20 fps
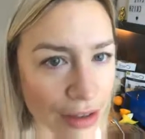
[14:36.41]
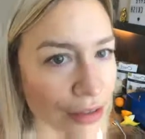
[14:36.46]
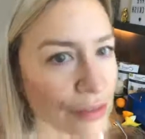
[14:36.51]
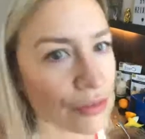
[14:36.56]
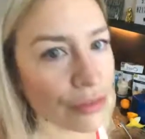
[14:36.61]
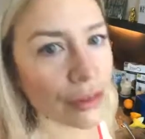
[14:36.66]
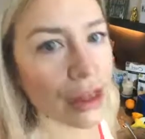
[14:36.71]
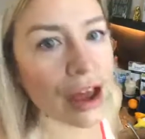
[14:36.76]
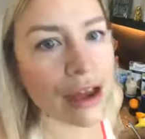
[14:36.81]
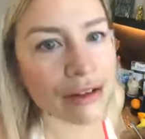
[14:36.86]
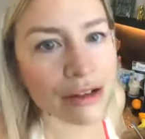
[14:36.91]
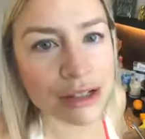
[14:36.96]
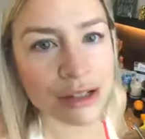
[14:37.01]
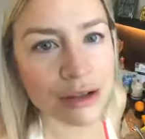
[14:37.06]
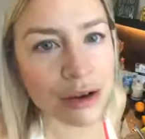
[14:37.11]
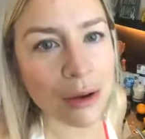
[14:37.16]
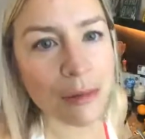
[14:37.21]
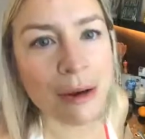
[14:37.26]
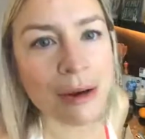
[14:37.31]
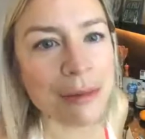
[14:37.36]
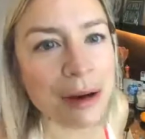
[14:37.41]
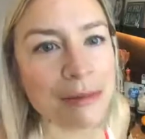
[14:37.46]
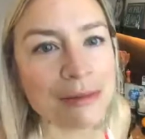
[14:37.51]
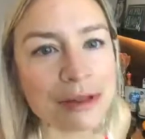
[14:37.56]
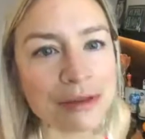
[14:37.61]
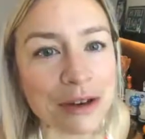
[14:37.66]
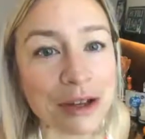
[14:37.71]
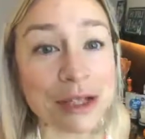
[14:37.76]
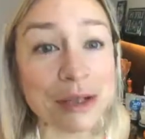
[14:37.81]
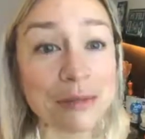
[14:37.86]
No, it's not my
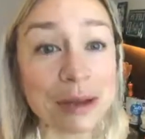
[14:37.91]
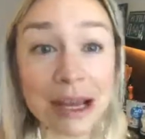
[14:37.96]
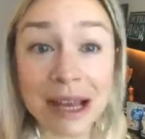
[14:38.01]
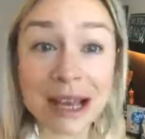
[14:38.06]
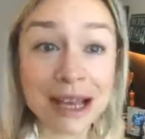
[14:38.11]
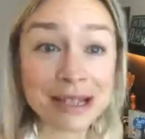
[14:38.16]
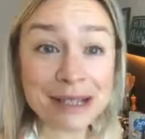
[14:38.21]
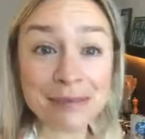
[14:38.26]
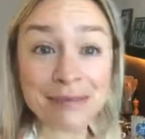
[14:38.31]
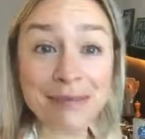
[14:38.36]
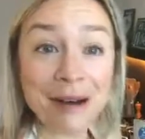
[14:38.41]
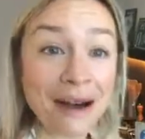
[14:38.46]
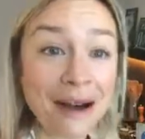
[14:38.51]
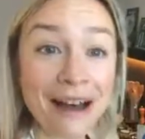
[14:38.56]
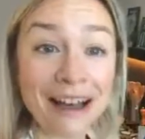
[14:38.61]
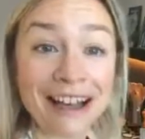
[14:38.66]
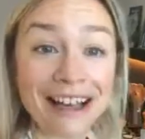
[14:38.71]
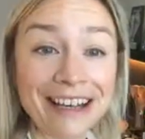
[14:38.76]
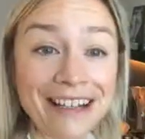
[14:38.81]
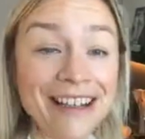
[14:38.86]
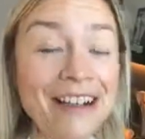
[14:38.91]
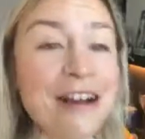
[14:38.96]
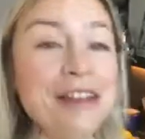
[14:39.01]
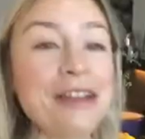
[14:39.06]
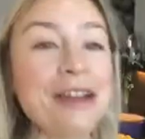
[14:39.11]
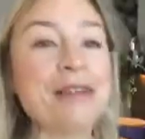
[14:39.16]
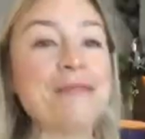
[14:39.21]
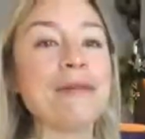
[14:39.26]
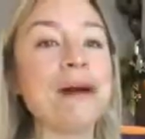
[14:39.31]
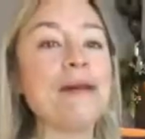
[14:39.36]
mum's recipe, it's mine. I
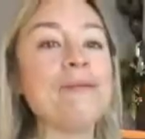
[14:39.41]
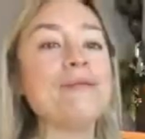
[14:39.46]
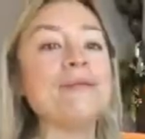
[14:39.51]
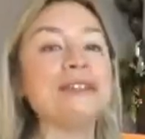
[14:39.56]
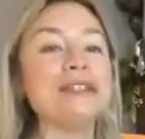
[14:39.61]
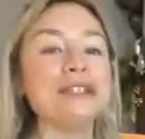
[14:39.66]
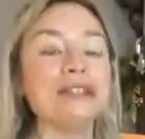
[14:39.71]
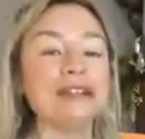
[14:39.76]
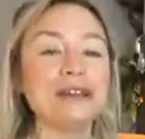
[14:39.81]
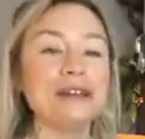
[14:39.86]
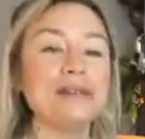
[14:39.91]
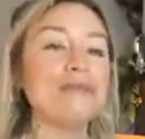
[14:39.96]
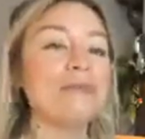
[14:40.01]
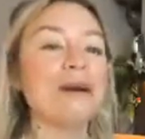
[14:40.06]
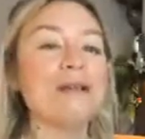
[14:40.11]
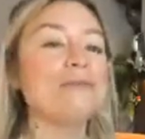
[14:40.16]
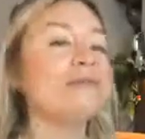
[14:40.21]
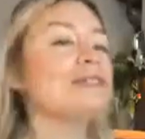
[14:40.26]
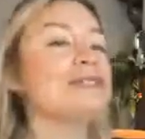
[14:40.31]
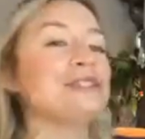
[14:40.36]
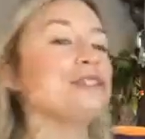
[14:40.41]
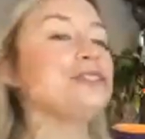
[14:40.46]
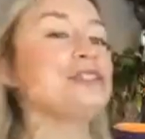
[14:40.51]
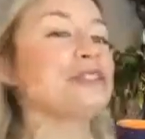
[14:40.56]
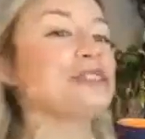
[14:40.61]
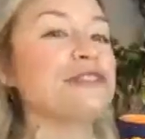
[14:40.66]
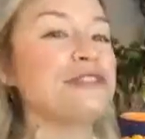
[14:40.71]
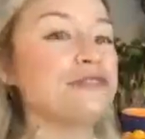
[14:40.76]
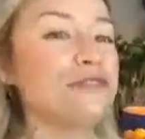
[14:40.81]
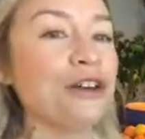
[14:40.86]
think mum would do
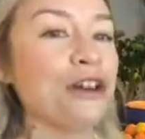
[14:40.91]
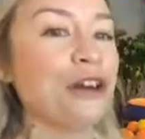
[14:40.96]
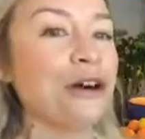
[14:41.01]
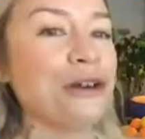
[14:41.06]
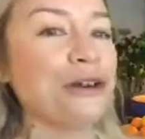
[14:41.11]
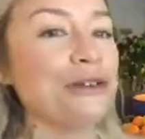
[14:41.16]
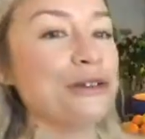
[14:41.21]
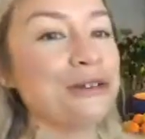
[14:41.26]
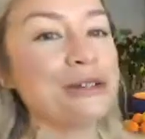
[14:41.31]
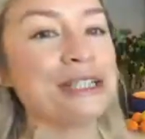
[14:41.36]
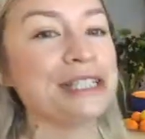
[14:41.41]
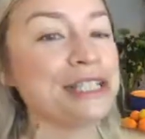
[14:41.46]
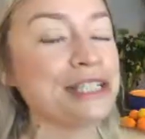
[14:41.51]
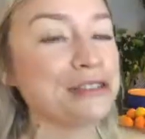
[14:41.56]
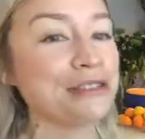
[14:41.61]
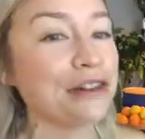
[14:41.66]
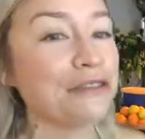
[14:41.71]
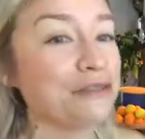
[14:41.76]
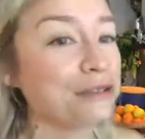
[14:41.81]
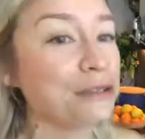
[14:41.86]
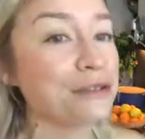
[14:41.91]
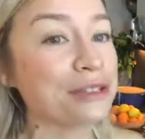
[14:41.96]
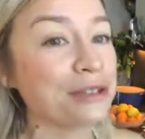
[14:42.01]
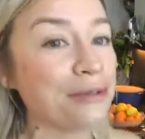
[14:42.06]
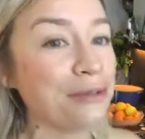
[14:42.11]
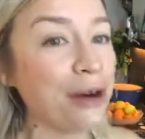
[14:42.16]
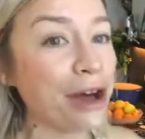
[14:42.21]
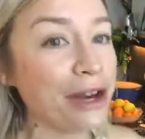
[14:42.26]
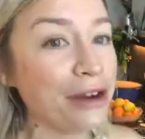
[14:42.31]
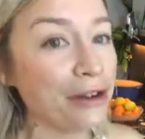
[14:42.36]
just the full-on naughty truffles,
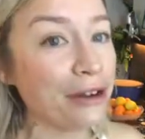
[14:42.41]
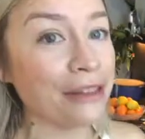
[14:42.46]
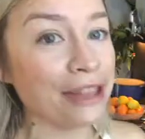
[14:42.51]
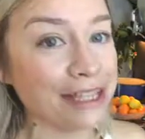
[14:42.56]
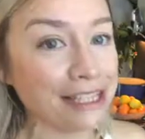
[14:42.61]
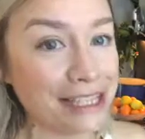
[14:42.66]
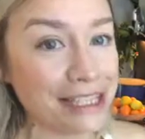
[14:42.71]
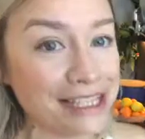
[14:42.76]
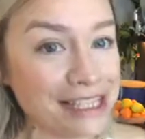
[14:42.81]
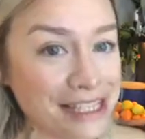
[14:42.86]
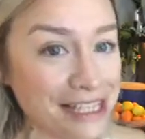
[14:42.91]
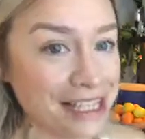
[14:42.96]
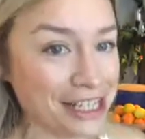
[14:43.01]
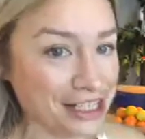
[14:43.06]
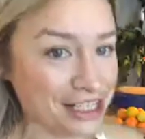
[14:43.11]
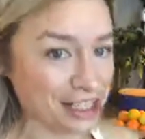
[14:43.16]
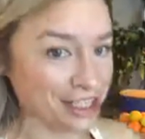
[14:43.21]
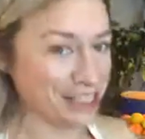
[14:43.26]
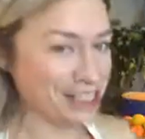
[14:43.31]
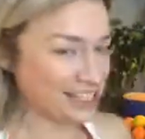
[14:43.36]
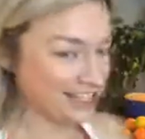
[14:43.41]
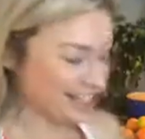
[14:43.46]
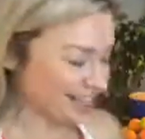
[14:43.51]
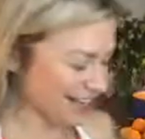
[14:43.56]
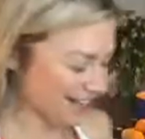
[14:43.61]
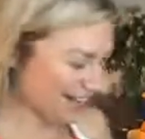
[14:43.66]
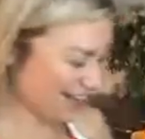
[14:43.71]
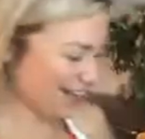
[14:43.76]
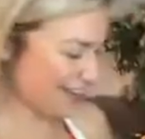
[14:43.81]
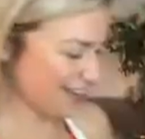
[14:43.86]
and why not? They taste delicious.
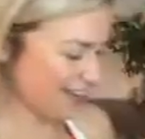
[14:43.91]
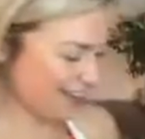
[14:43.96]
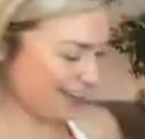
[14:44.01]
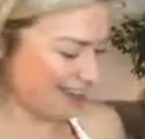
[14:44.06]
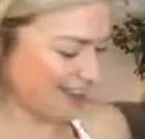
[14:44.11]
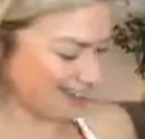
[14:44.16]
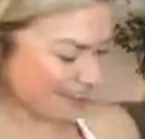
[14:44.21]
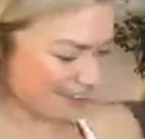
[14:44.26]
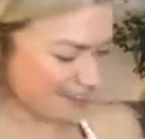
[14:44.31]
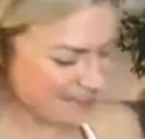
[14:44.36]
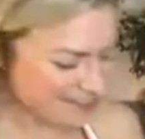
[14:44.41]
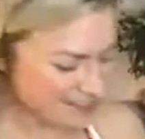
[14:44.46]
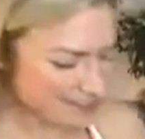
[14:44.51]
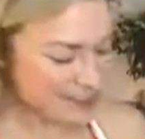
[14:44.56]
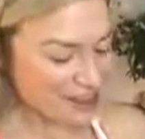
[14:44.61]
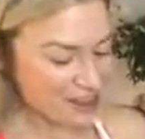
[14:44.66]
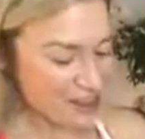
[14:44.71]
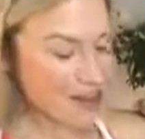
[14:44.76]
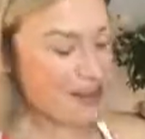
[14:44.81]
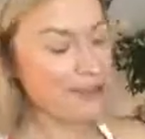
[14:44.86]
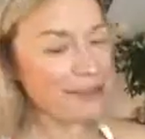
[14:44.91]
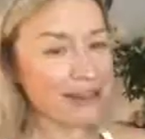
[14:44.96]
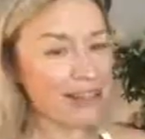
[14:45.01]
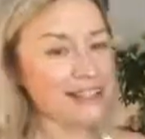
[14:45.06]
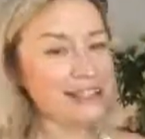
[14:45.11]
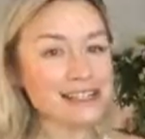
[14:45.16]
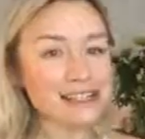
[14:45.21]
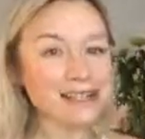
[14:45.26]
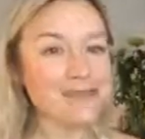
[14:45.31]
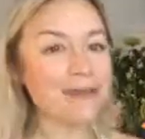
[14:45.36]
But
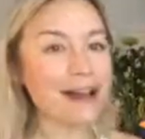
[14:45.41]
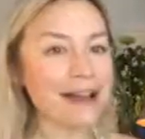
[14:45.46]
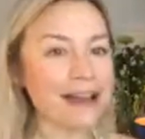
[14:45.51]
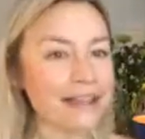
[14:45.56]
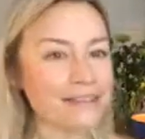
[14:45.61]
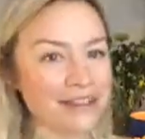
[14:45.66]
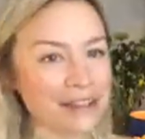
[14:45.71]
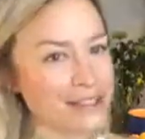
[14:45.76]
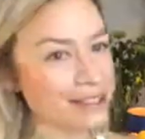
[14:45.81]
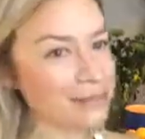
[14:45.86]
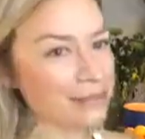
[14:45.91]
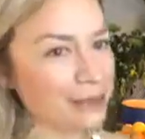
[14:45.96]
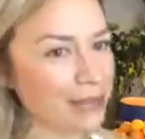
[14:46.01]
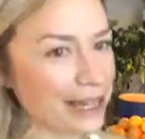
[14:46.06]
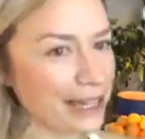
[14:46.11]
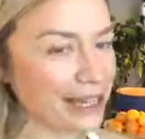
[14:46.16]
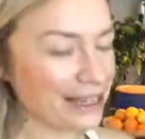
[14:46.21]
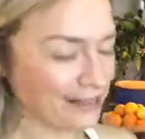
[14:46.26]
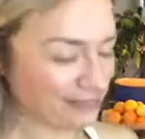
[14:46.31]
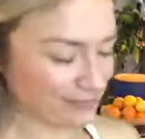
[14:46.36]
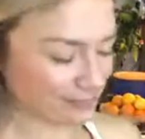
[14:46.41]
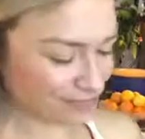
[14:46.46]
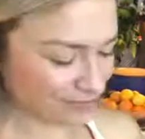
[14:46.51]
this is my recipe.